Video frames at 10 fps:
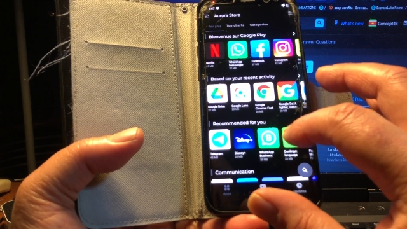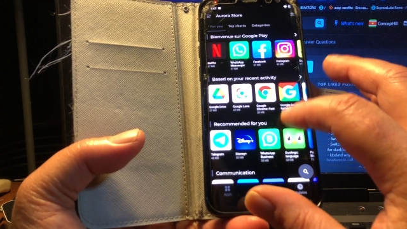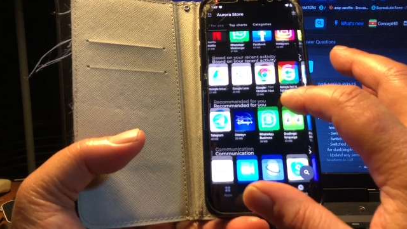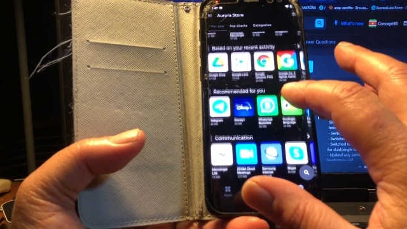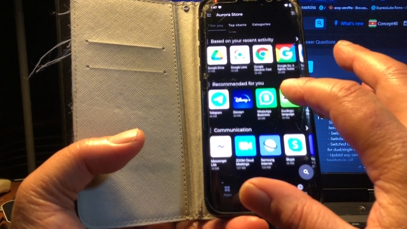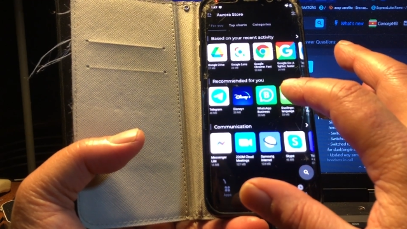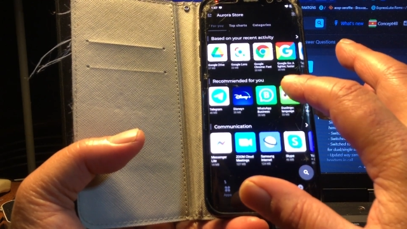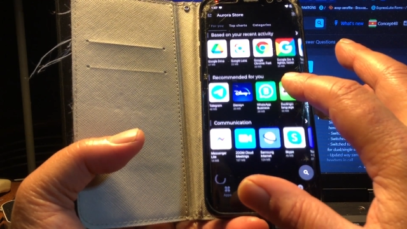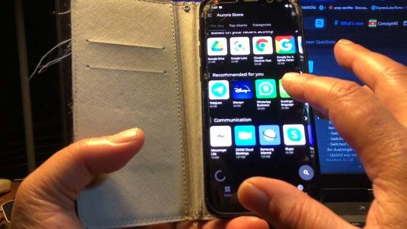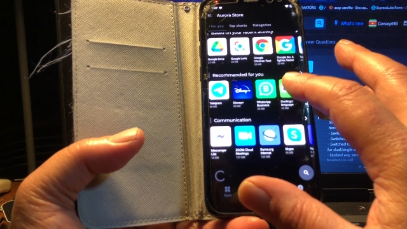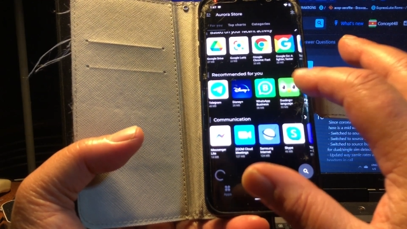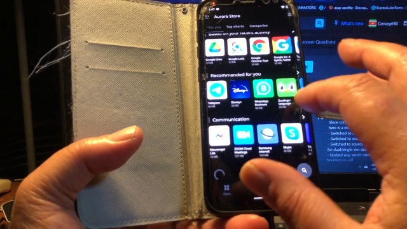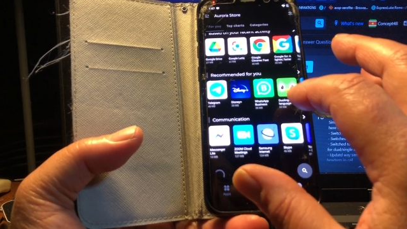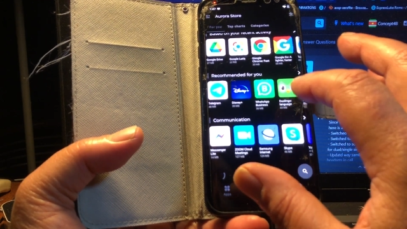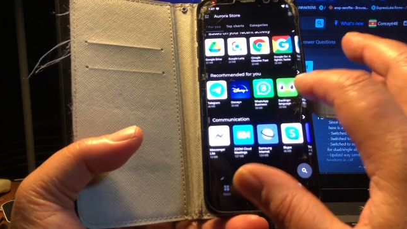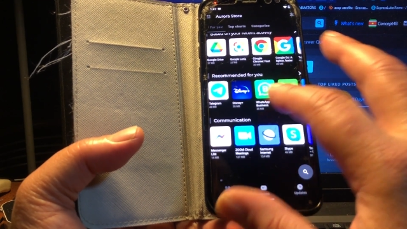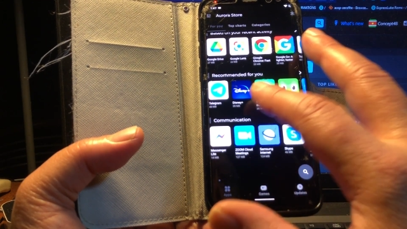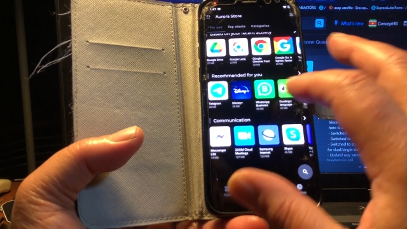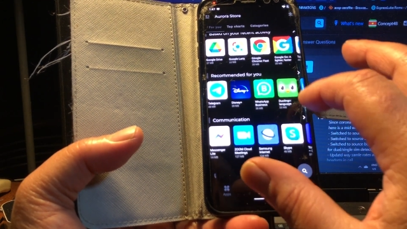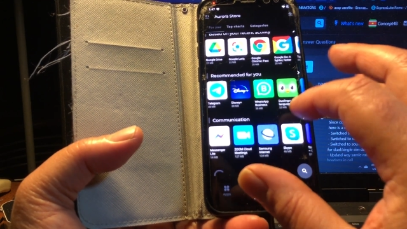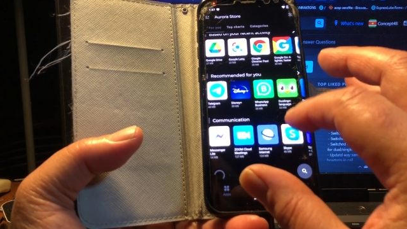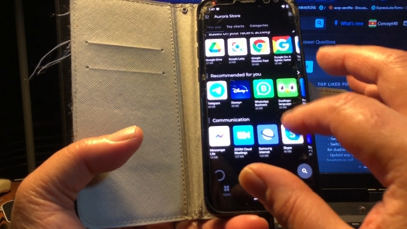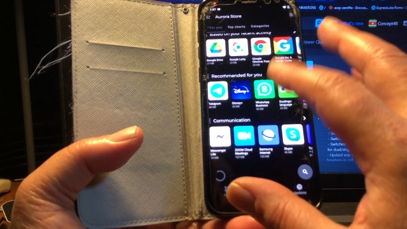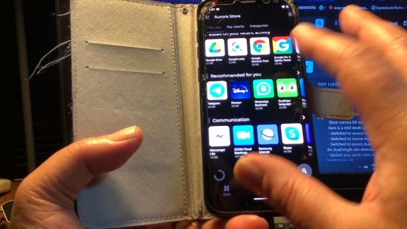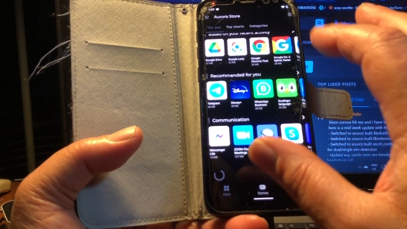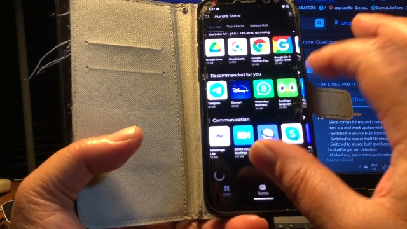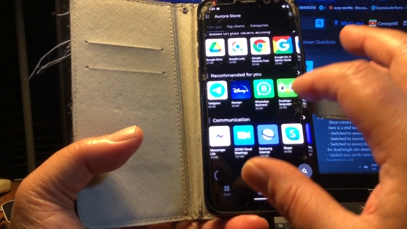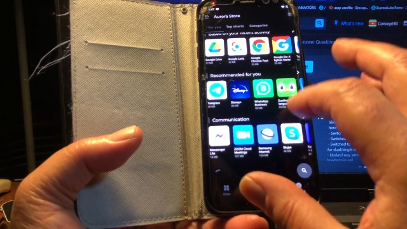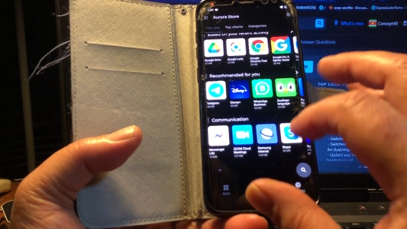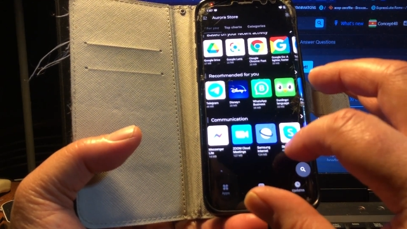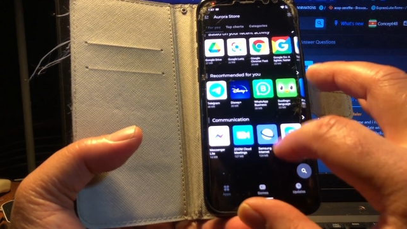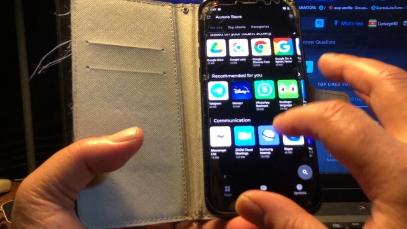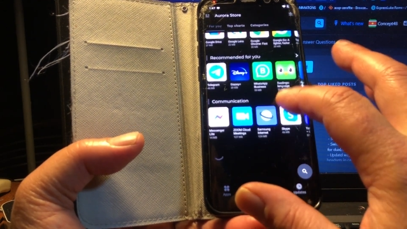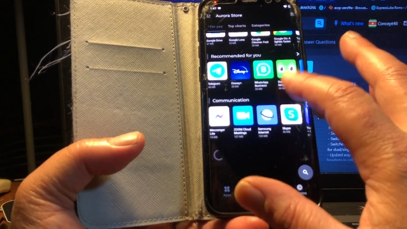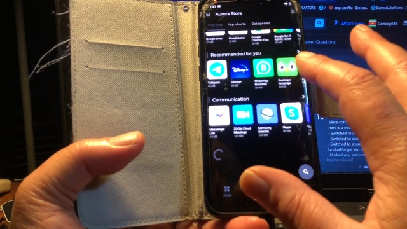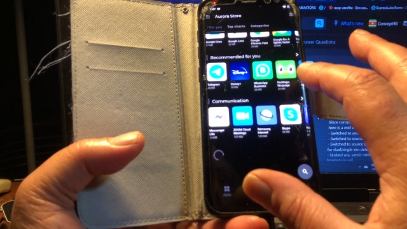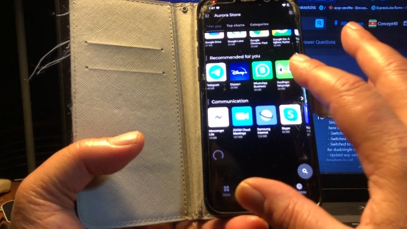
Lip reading: (no speaker visible)